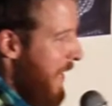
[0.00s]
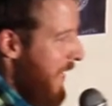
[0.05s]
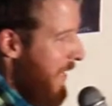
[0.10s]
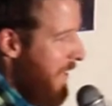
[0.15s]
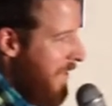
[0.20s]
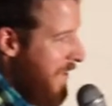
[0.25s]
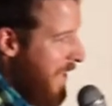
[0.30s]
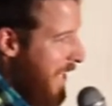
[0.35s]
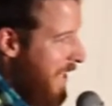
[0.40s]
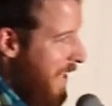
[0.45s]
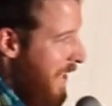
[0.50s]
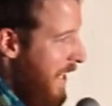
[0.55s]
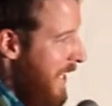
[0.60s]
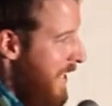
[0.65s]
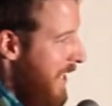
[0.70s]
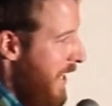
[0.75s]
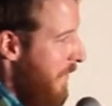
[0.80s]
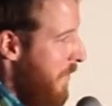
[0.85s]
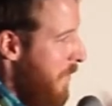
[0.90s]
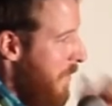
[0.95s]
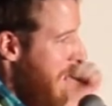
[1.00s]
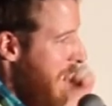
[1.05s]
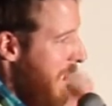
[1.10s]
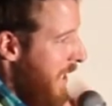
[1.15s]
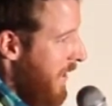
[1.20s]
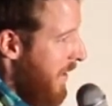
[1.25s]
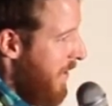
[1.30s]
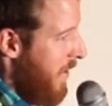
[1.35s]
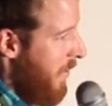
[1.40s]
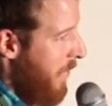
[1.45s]
better than let's have a
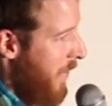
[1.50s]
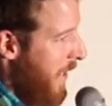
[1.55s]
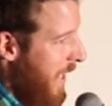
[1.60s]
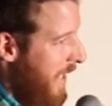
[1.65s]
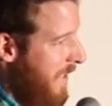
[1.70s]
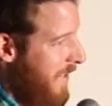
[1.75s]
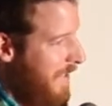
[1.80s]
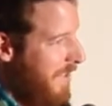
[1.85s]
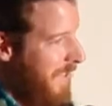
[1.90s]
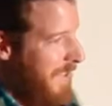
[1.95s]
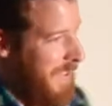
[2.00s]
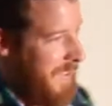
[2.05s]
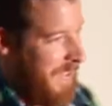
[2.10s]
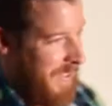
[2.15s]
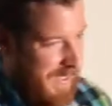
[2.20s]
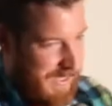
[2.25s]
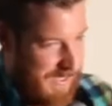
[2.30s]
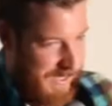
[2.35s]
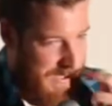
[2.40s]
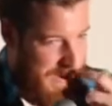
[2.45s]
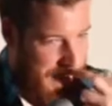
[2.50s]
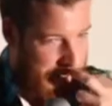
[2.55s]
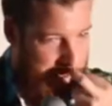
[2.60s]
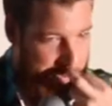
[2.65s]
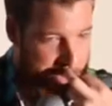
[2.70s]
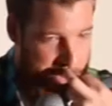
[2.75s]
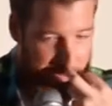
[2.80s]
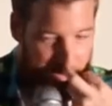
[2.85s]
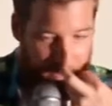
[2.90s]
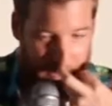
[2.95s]
meeting in two weeks.
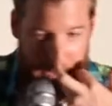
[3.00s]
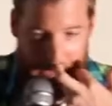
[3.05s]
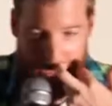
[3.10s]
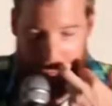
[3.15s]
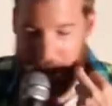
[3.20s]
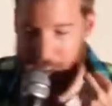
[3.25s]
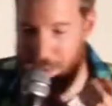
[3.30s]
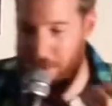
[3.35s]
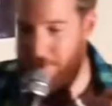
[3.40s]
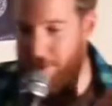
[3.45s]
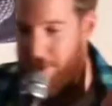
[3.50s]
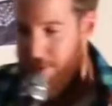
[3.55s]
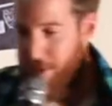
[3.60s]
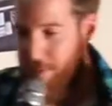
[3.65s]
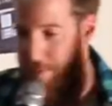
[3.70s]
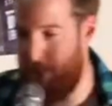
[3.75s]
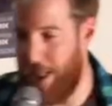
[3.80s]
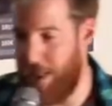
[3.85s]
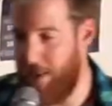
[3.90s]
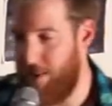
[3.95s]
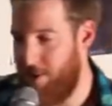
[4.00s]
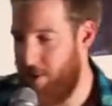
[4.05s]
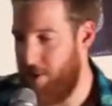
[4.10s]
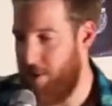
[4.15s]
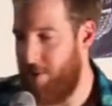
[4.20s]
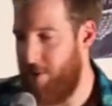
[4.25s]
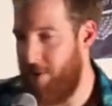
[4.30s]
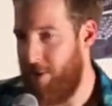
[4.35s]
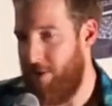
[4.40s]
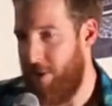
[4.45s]
So it's kind of even a better
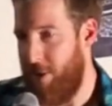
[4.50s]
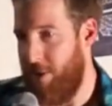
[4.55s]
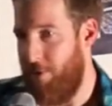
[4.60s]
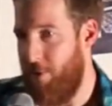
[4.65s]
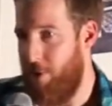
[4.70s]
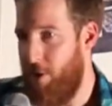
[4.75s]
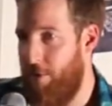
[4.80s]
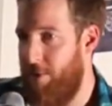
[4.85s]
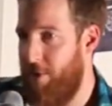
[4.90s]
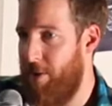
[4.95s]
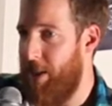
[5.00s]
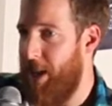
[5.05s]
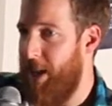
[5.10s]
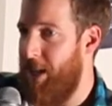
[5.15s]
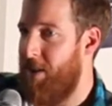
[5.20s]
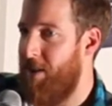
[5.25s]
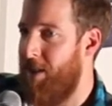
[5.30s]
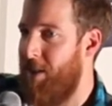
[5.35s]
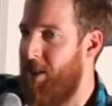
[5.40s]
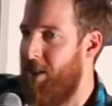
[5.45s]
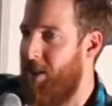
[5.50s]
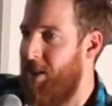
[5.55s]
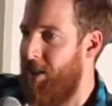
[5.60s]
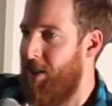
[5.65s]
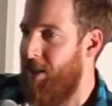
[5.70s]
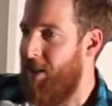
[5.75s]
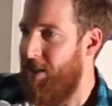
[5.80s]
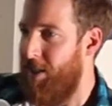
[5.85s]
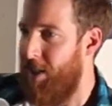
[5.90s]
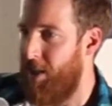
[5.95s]
service if you offer that,
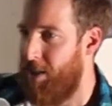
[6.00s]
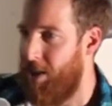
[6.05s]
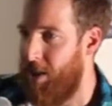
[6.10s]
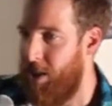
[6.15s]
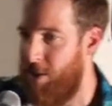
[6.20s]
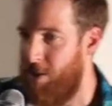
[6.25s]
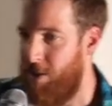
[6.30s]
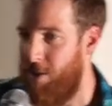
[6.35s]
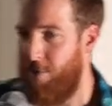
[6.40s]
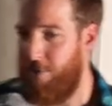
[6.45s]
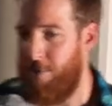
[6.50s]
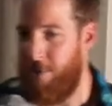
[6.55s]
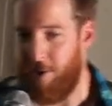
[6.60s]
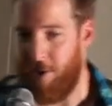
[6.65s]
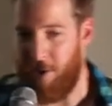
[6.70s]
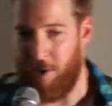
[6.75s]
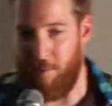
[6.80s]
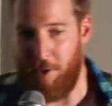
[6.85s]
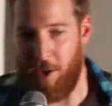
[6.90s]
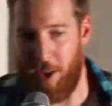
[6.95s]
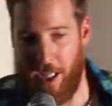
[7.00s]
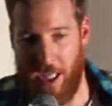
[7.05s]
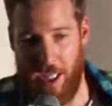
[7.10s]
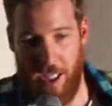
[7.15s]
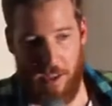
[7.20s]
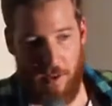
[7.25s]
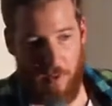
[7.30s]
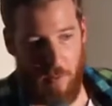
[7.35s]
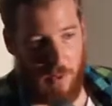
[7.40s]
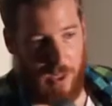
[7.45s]
that kind of
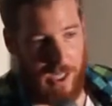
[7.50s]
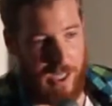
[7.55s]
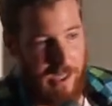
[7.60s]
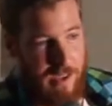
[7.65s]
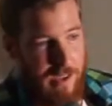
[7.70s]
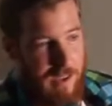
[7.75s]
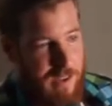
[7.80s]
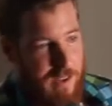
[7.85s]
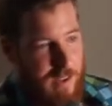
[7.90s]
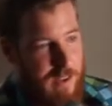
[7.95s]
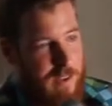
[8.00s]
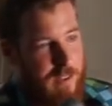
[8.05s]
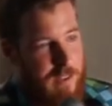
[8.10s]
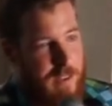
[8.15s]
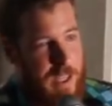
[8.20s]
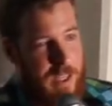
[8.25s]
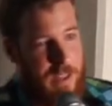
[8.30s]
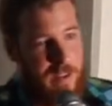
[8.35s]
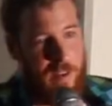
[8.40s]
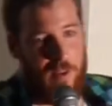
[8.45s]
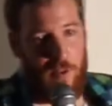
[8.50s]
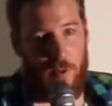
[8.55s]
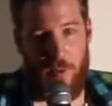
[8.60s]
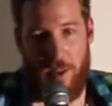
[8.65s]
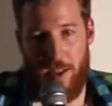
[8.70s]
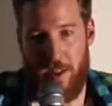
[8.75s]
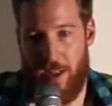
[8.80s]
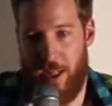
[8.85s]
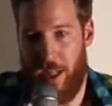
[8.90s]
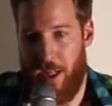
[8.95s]
communication way than
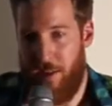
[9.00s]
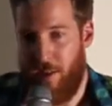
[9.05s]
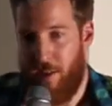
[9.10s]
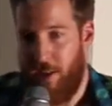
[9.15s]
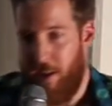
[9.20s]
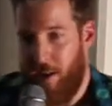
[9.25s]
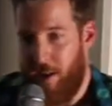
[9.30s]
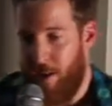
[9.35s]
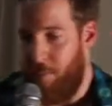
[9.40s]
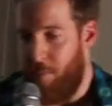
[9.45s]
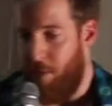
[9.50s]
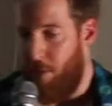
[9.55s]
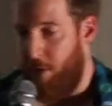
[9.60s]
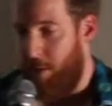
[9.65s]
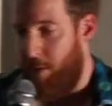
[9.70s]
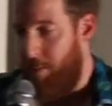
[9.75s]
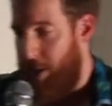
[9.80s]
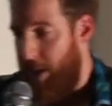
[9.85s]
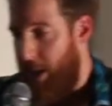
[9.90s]
always scheduling a boring